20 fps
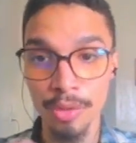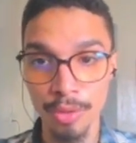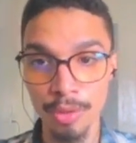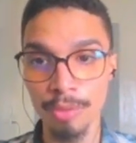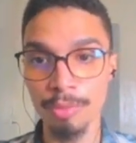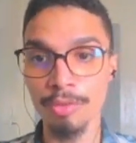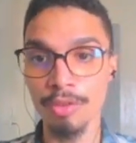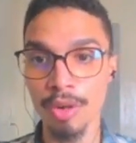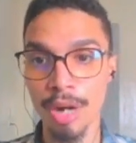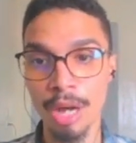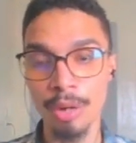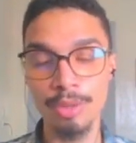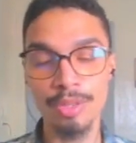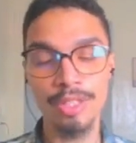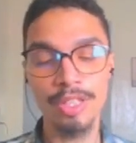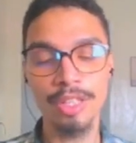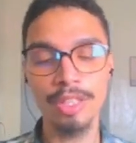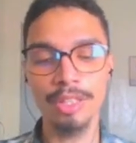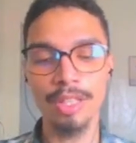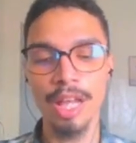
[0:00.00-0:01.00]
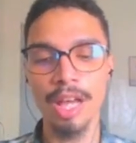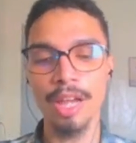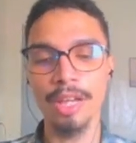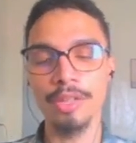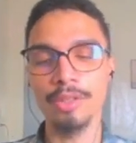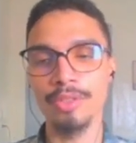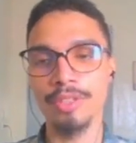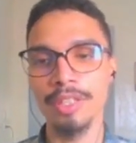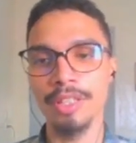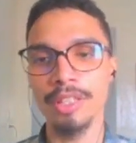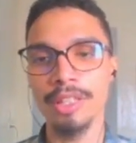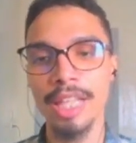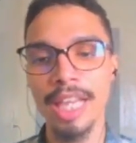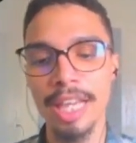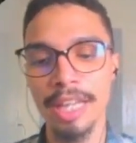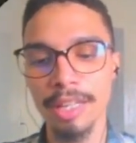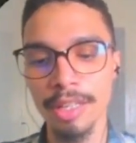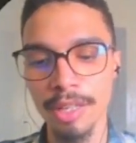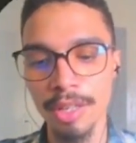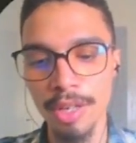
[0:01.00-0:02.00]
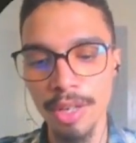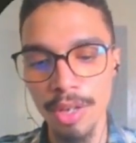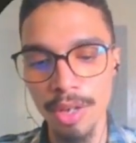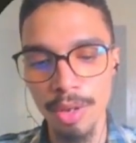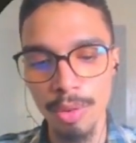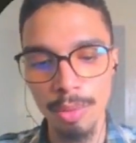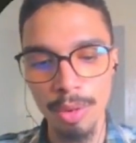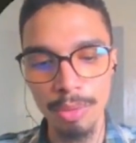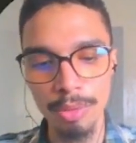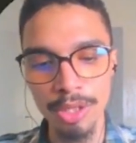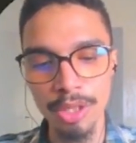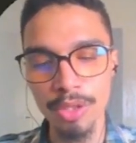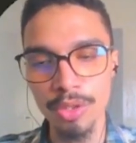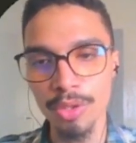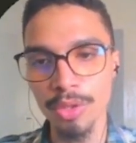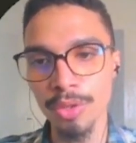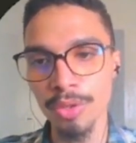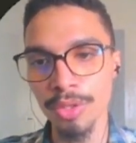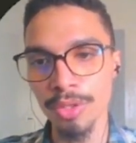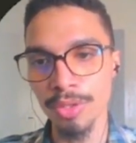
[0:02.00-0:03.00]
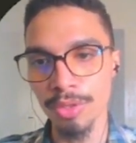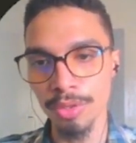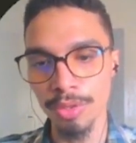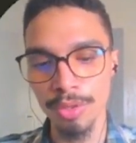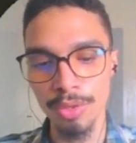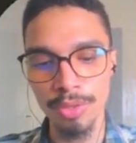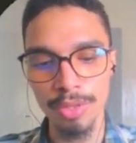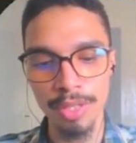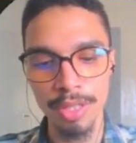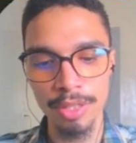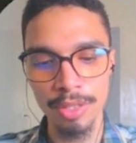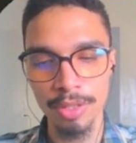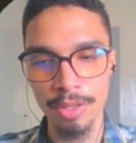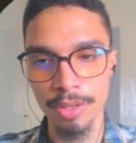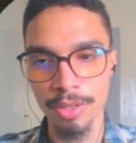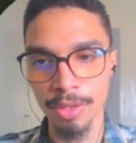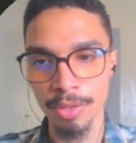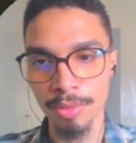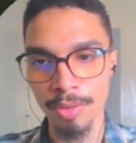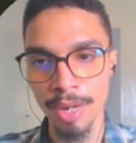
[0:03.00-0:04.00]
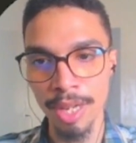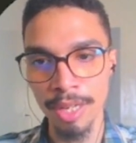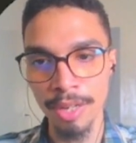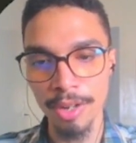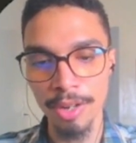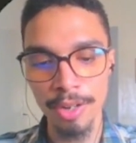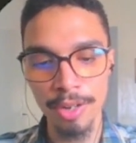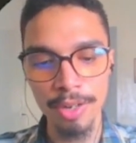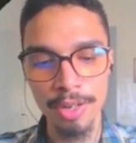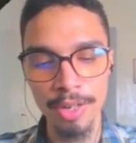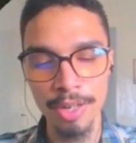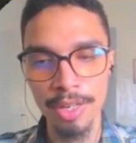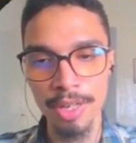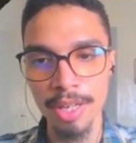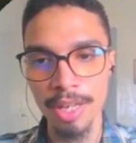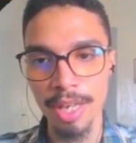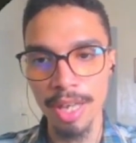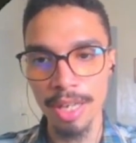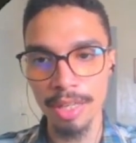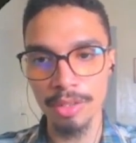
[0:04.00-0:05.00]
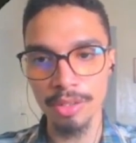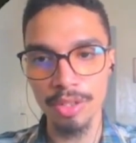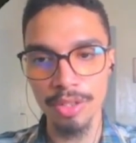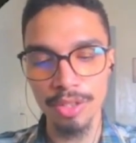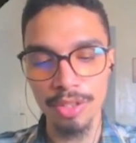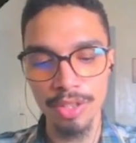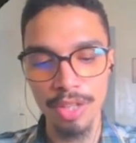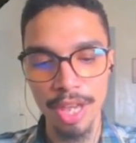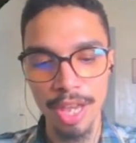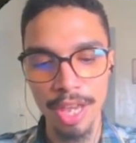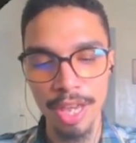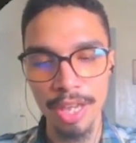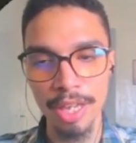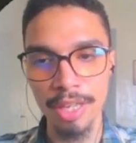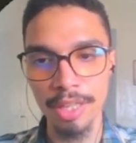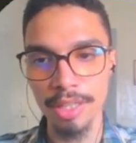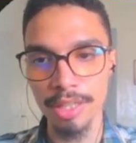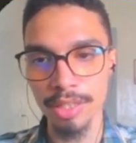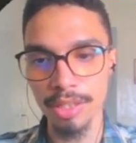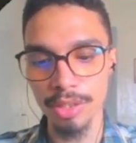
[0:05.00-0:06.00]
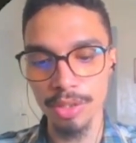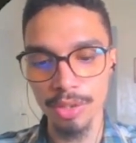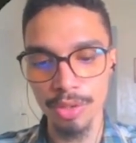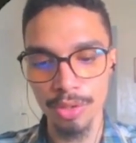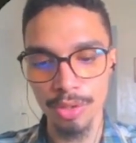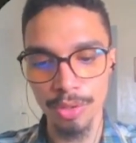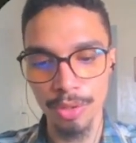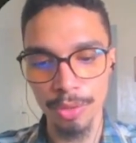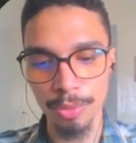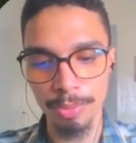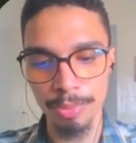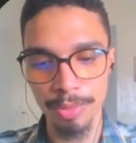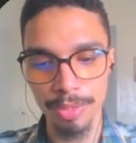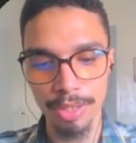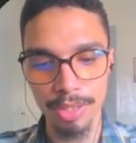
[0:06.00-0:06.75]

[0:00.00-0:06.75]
for our CLI using click, what we need to do is to use this decorator and just say group.